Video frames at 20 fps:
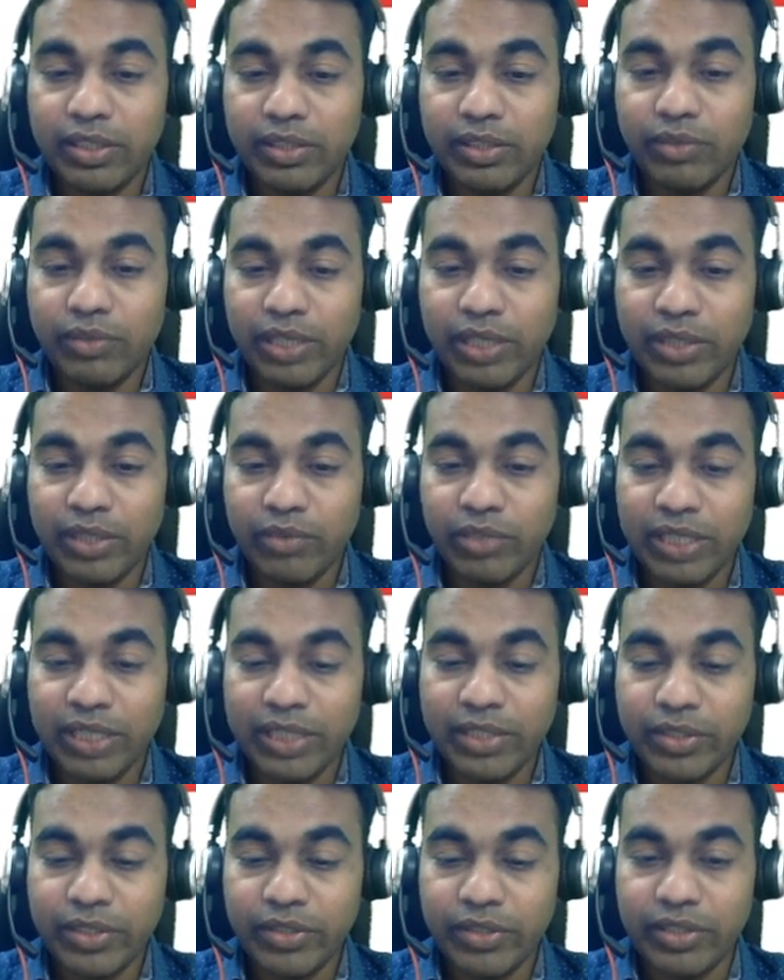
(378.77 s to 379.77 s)
we are well
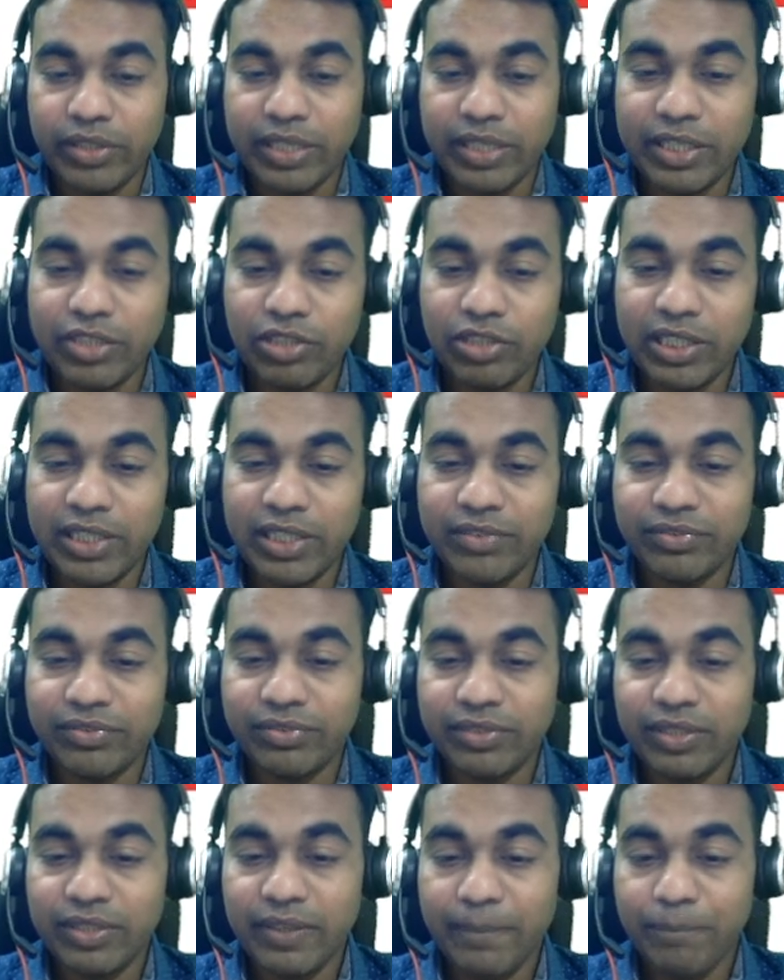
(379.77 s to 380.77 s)
and good, right? So
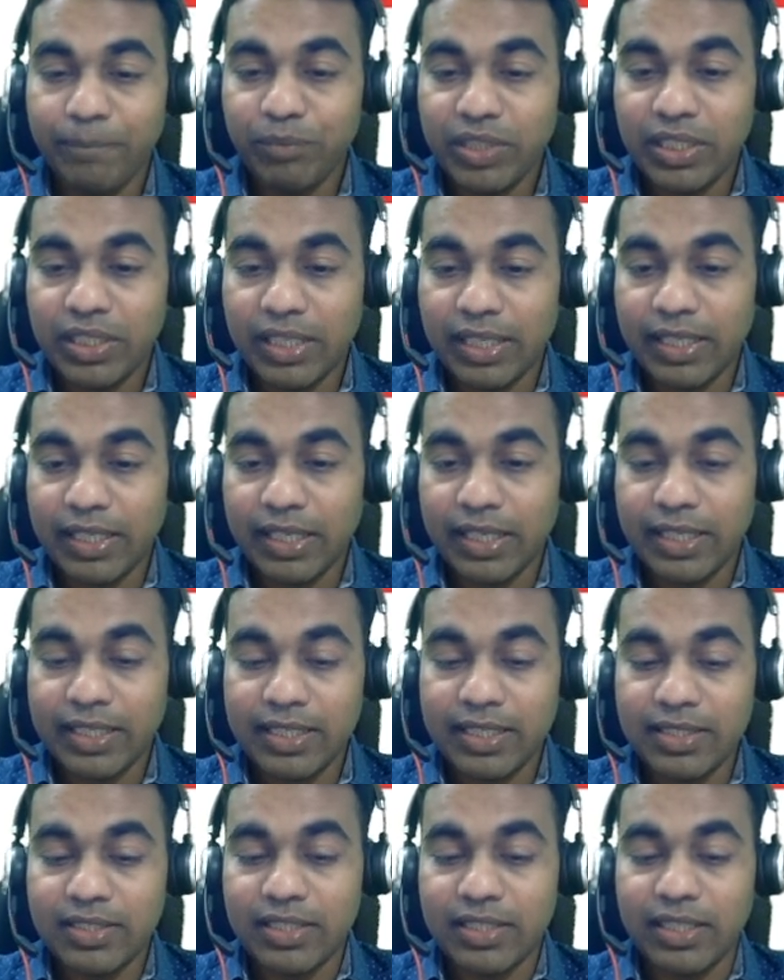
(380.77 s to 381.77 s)
if like I
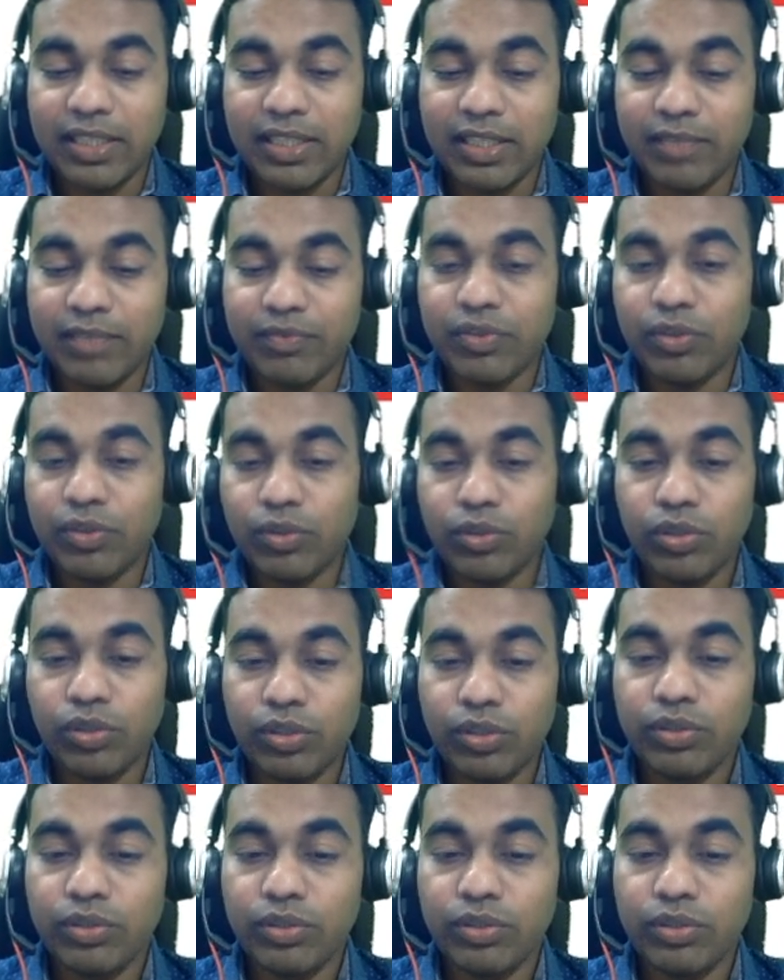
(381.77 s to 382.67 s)
can say left node